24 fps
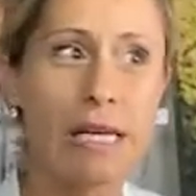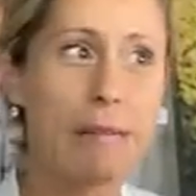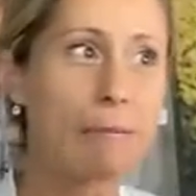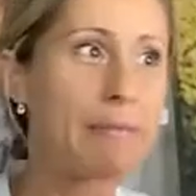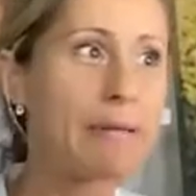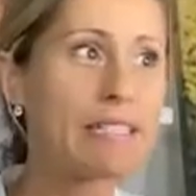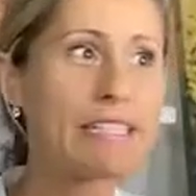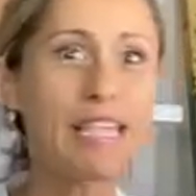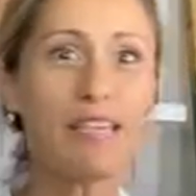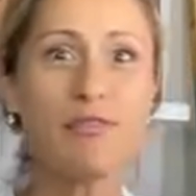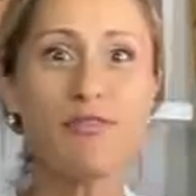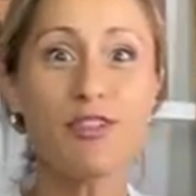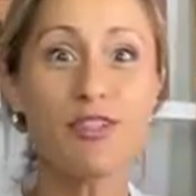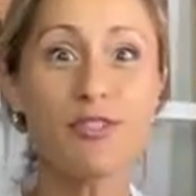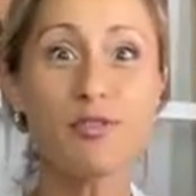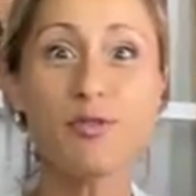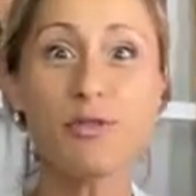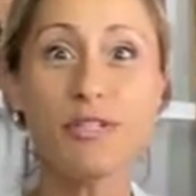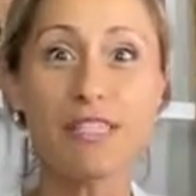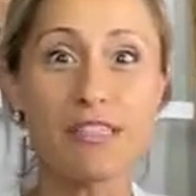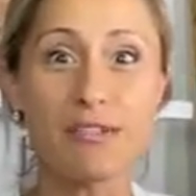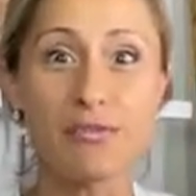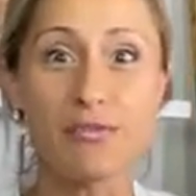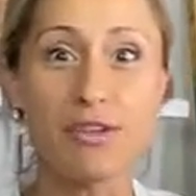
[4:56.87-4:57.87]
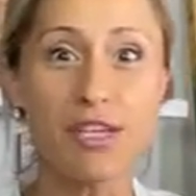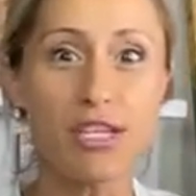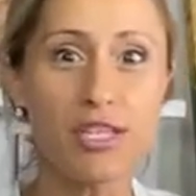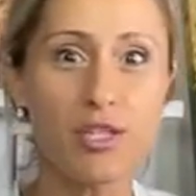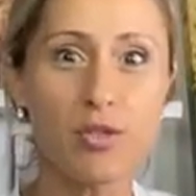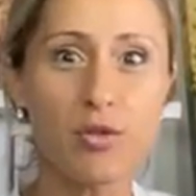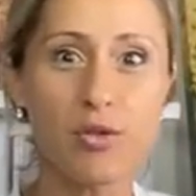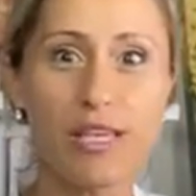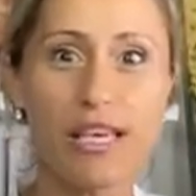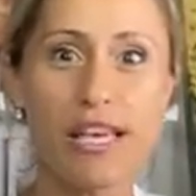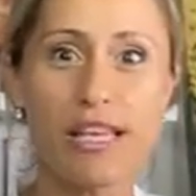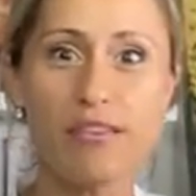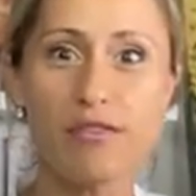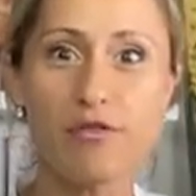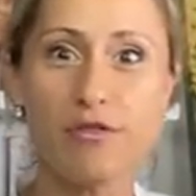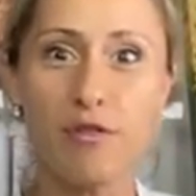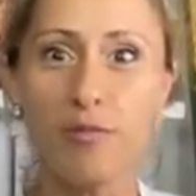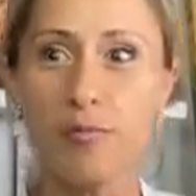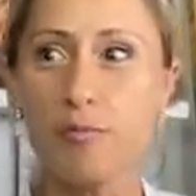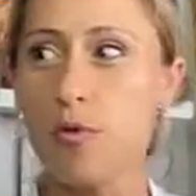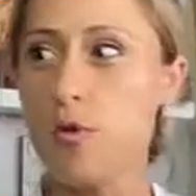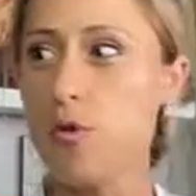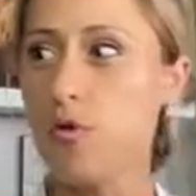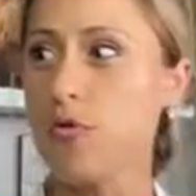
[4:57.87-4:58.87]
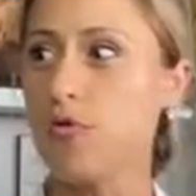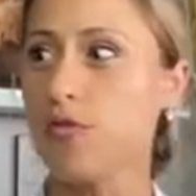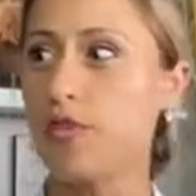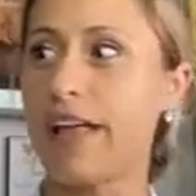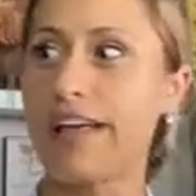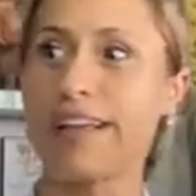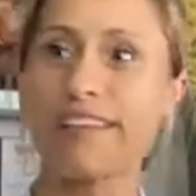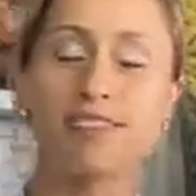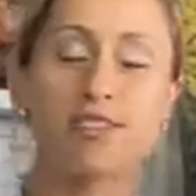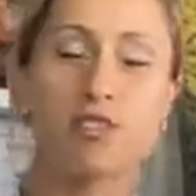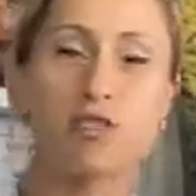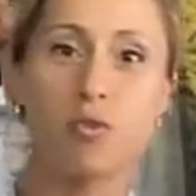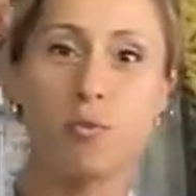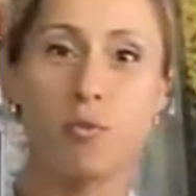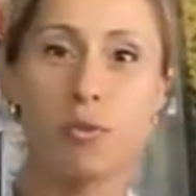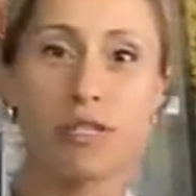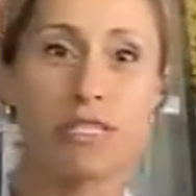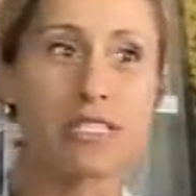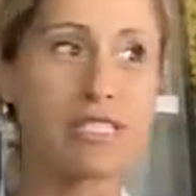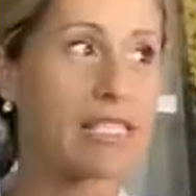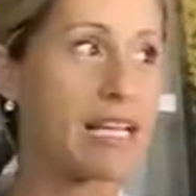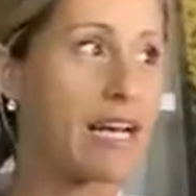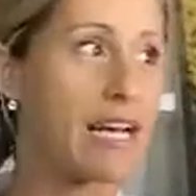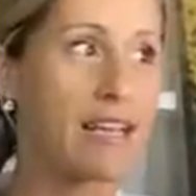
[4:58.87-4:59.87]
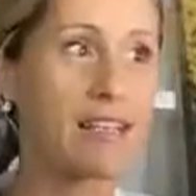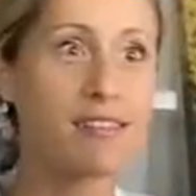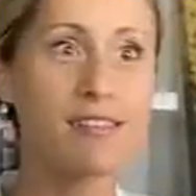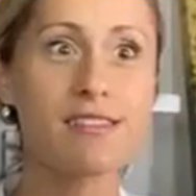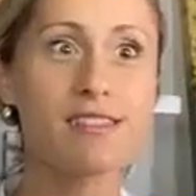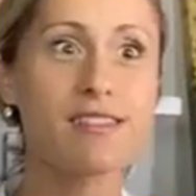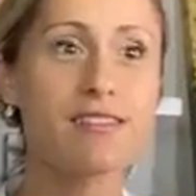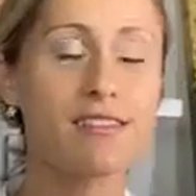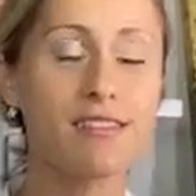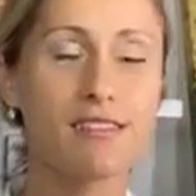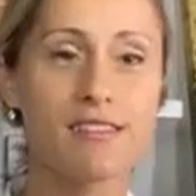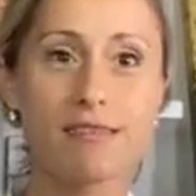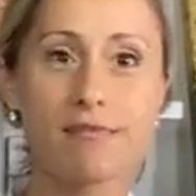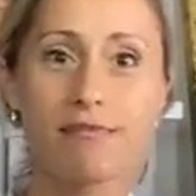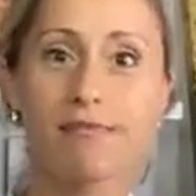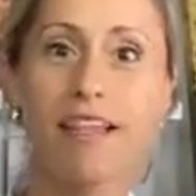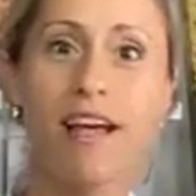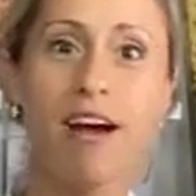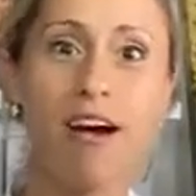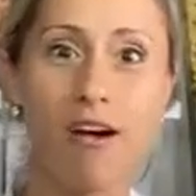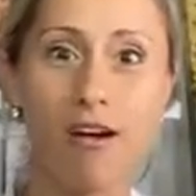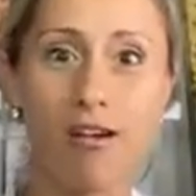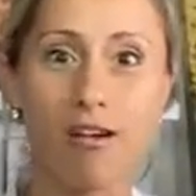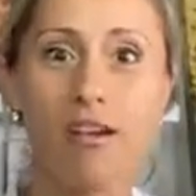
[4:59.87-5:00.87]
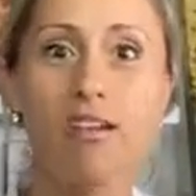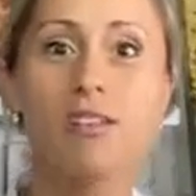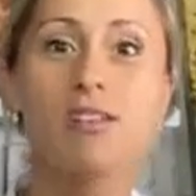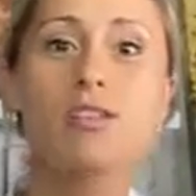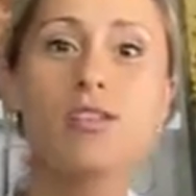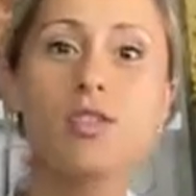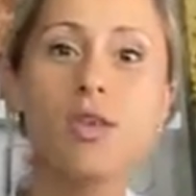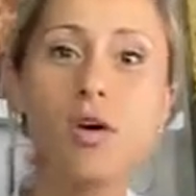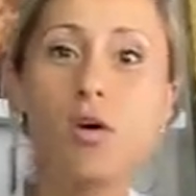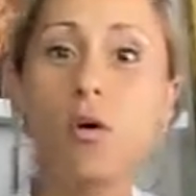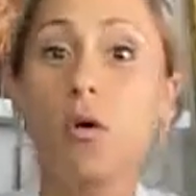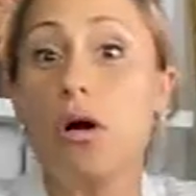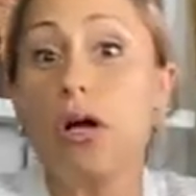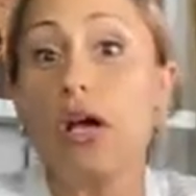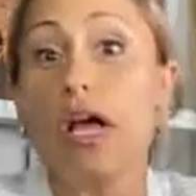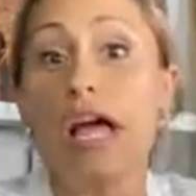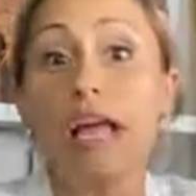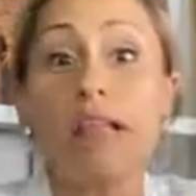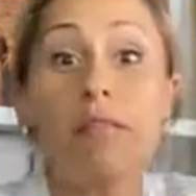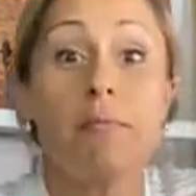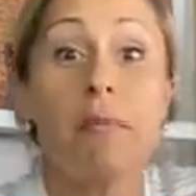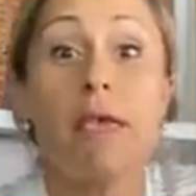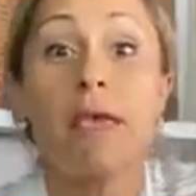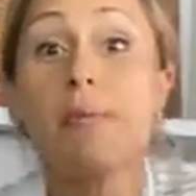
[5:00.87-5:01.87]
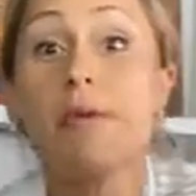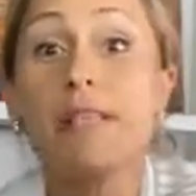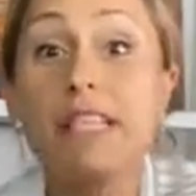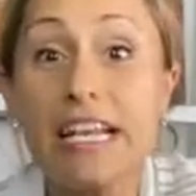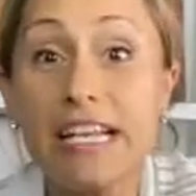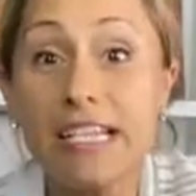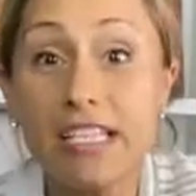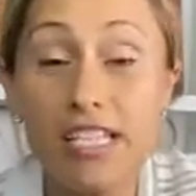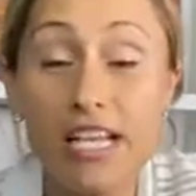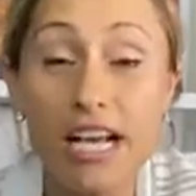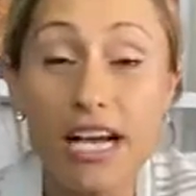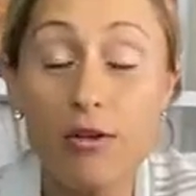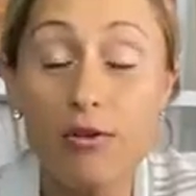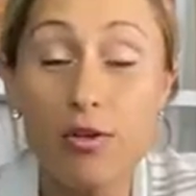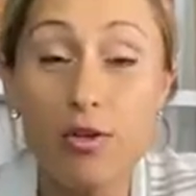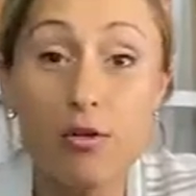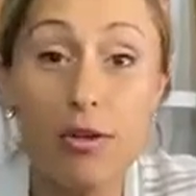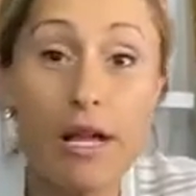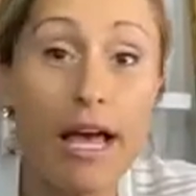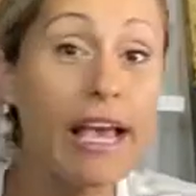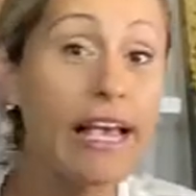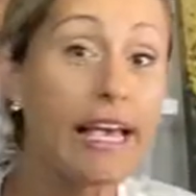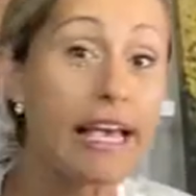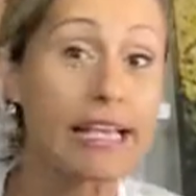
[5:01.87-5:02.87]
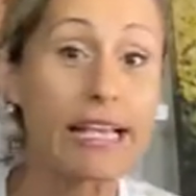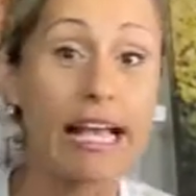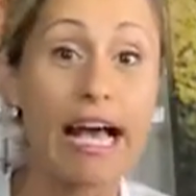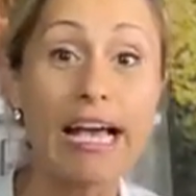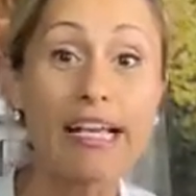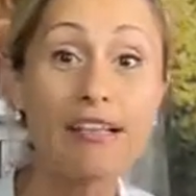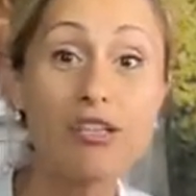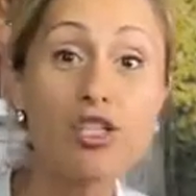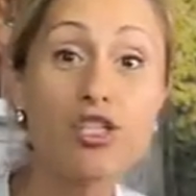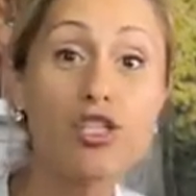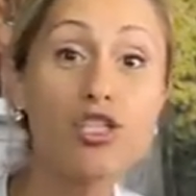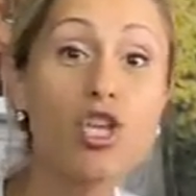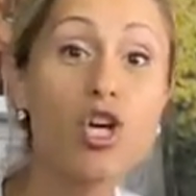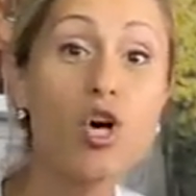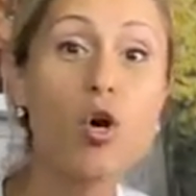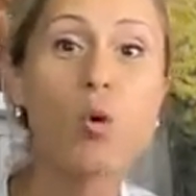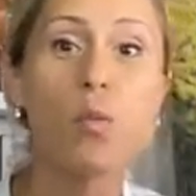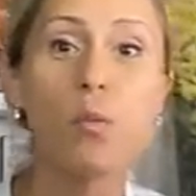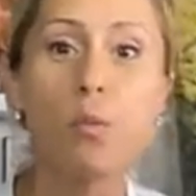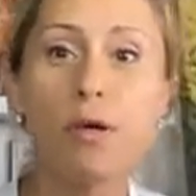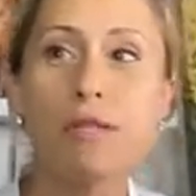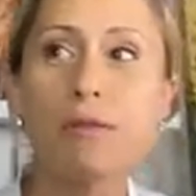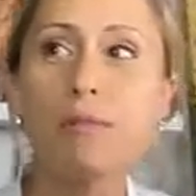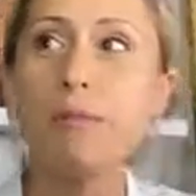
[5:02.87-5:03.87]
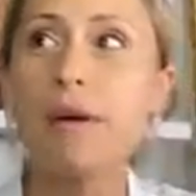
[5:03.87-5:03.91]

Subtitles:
But if you're doing a video, can you remove like stupid signs? No. So, and maybe that's how you like it. I don't know. But